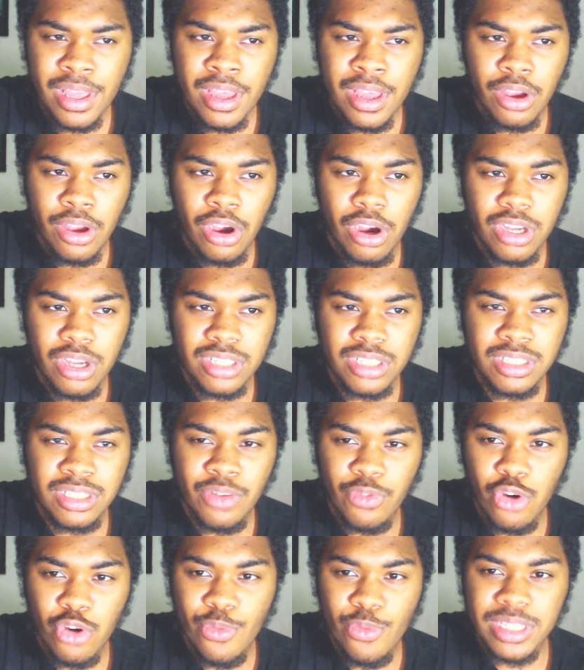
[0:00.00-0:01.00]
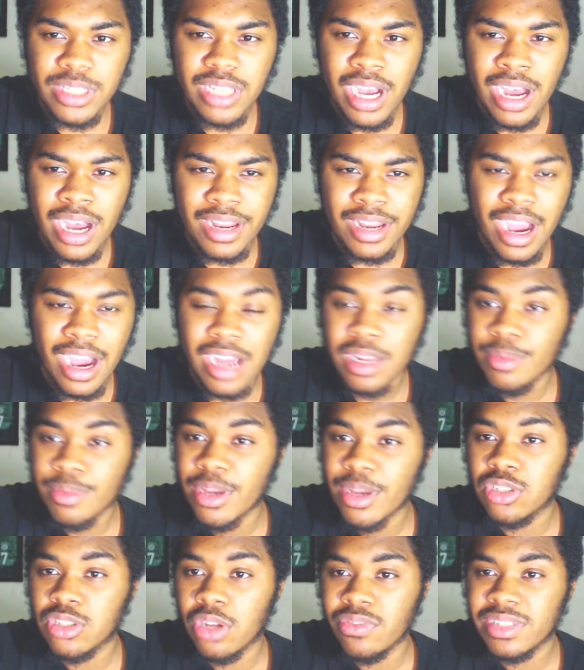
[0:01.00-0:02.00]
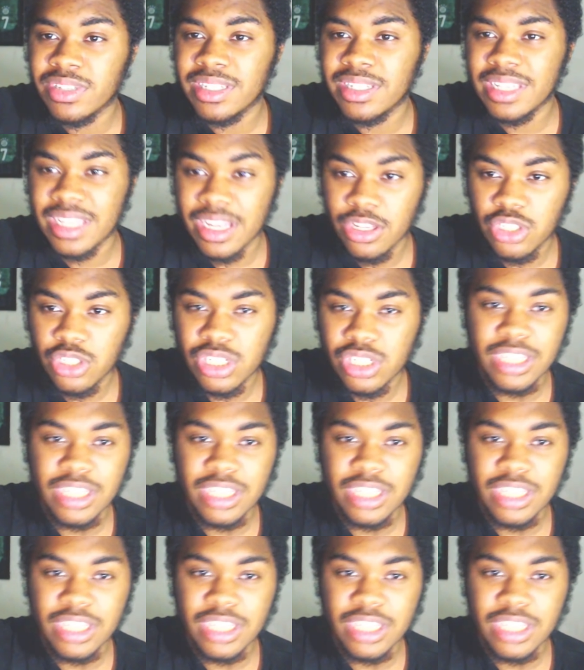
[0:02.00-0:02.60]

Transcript: Because the rumours are that Alaba is obviously injured,